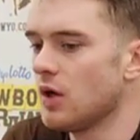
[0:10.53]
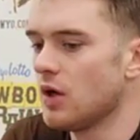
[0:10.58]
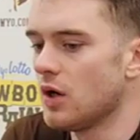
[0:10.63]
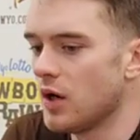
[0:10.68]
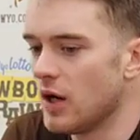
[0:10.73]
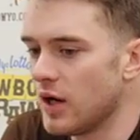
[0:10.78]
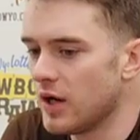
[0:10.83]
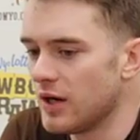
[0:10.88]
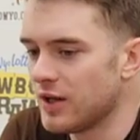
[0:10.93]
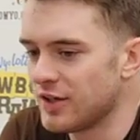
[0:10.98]

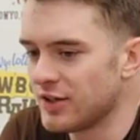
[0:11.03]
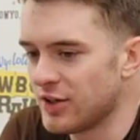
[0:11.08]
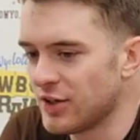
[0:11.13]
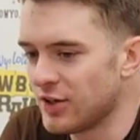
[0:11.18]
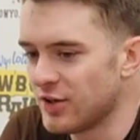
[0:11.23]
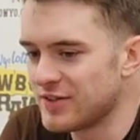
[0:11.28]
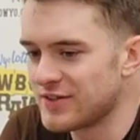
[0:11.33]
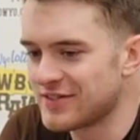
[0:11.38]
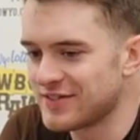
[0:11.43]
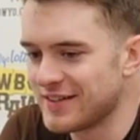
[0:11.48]

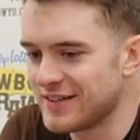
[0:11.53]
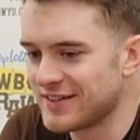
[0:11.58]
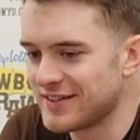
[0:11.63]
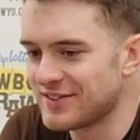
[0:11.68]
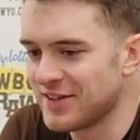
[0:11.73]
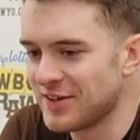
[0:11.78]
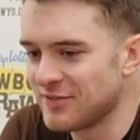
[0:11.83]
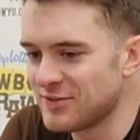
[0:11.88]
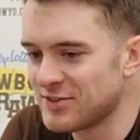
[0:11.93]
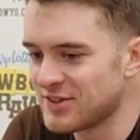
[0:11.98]
It's
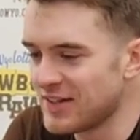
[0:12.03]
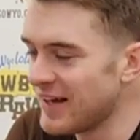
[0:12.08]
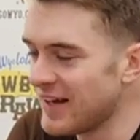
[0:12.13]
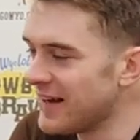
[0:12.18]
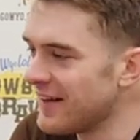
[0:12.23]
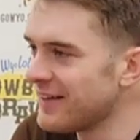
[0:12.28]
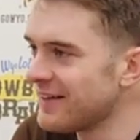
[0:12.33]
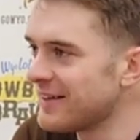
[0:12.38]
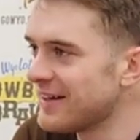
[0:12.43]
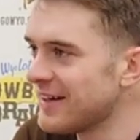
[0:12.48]
tough to
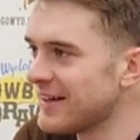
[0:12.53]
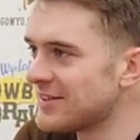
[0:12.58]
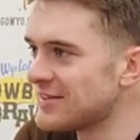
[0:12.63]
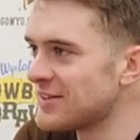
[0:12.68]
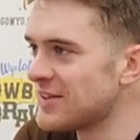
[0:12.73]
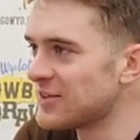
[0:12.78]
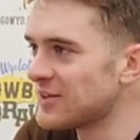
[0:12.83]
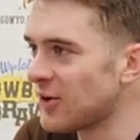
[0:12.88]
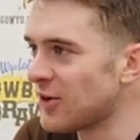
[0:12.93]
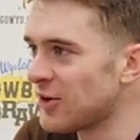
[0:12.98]
say.
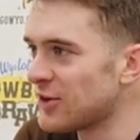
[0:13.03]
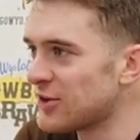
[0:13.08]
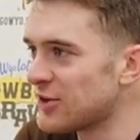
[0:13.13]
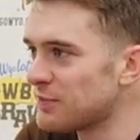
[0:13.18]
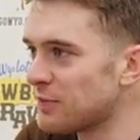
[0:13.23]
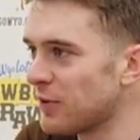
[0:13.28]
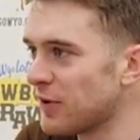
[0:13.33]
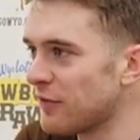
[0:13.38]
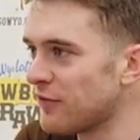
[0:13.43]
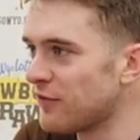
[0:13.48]
It's hard to
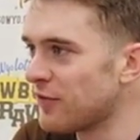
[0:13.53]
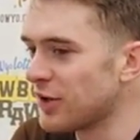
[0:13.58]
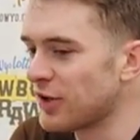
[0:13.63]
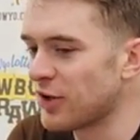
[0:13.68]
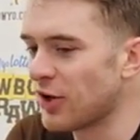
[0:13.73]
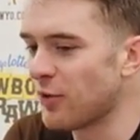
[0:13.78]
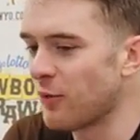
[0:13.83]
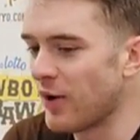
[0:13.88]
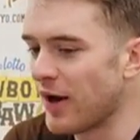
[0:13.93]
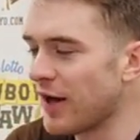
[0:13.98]
just put a
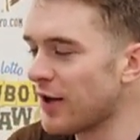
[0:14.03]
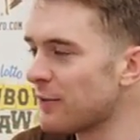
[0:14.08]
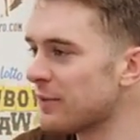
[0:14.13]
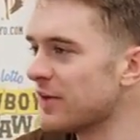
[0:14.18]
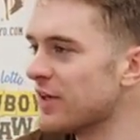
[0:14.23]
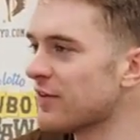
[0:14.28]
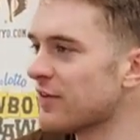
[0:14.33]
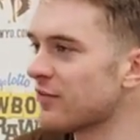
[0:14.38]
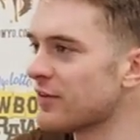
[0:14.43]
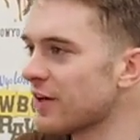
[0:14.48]
finger on why it'll
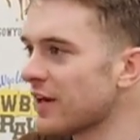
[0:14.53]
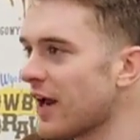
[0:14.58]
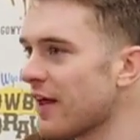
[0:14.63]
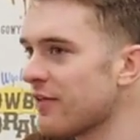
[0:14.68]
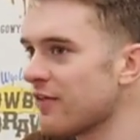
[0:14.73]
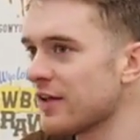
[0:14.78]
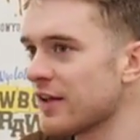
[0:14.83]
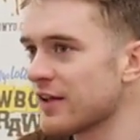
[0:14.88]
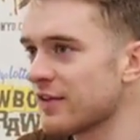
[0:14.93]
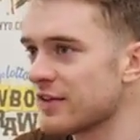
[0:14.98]
be different. I
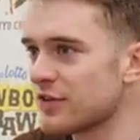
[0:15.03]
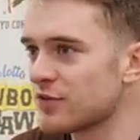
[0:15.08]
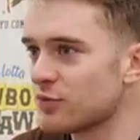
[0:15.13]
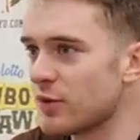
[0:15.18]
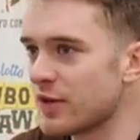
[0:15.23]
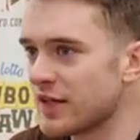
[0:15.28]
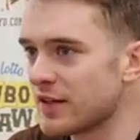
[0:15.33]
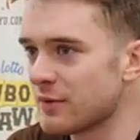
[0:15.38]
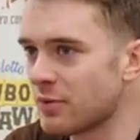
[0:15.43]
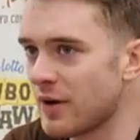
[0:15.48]
think this
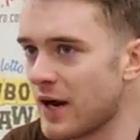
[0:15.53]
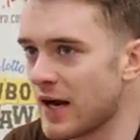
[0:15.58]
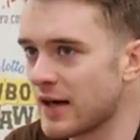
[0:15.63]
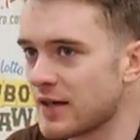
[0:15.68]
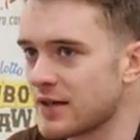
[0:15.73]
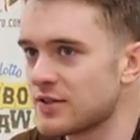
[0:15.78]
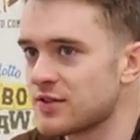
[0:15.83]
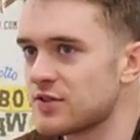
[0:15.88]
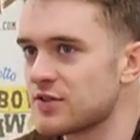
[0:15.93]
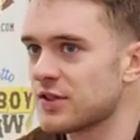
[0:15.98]
week of
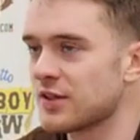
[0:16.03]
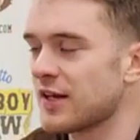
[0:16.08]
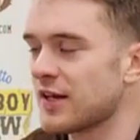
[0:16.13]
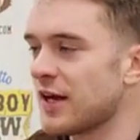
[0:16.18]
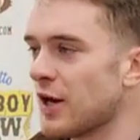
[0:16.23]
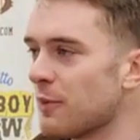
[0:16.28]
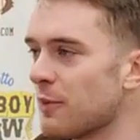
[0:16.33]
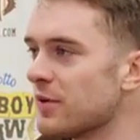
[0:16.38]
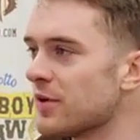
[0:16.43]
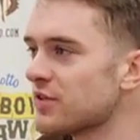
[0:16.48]
practice is going to
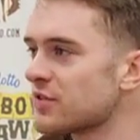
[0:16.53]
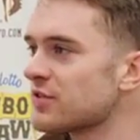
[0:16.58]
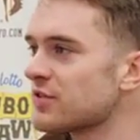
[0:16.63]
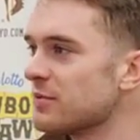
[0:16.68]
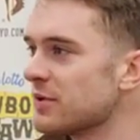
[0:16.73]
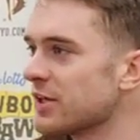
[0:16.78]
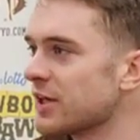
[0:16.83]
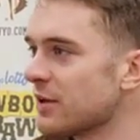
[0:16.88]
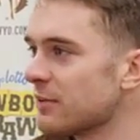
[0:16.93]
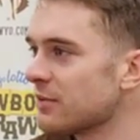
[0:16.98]
help us
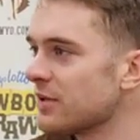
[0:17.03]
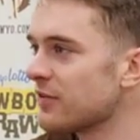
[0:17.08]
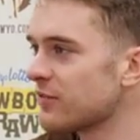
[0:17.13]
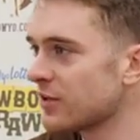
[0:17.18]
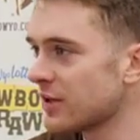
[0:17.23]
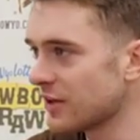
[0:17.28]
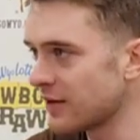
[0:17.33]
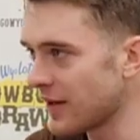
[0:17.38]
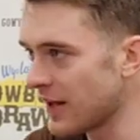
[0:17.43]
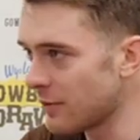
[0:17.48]
become
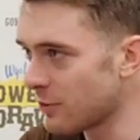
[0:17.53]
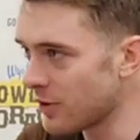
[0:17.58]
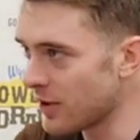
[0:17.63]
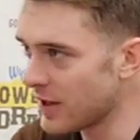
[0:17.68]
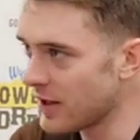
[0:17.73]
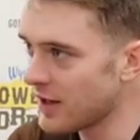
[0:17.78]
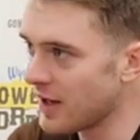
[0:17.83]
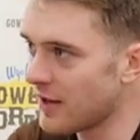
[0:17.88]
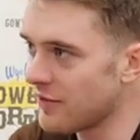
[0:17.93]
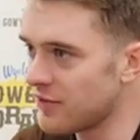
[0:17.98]
different in that
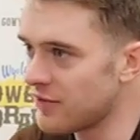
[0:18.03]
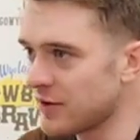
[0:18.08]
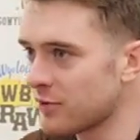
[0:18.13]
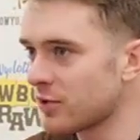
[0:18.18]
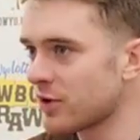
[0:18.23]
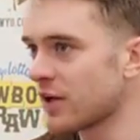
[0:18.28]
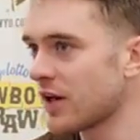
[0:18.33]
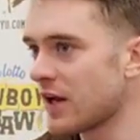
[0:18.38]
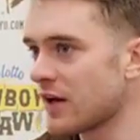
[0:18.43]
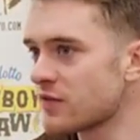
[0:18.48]
way. I think
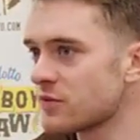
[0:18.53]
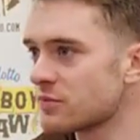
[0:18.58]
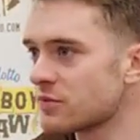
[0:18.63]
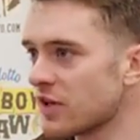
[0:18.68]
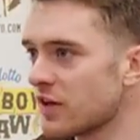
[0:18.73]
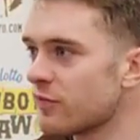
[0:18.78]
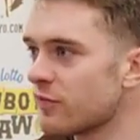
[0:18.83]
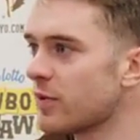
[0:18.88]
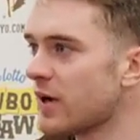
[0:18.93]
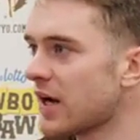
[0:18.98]
we're going to have some
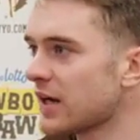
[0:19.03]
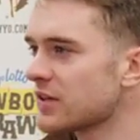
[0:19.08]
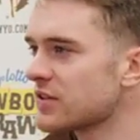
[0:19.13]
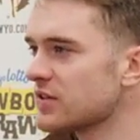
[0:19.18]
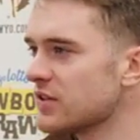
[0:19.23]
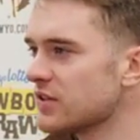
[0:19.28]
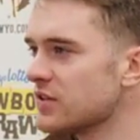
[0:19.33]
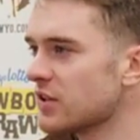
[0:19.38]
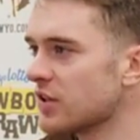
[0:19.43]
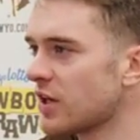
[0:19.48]
tough
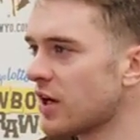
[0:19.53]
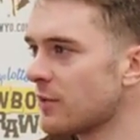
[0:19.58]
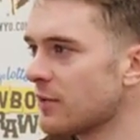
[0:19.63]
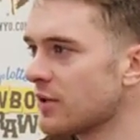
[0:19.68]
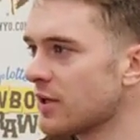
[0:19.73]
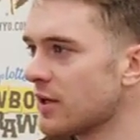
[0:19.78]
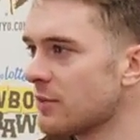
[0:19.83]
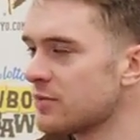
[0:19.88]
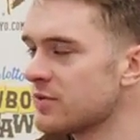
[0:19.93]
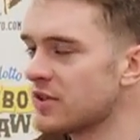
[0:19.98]
practices here
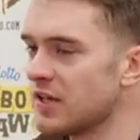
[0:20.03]
coming up.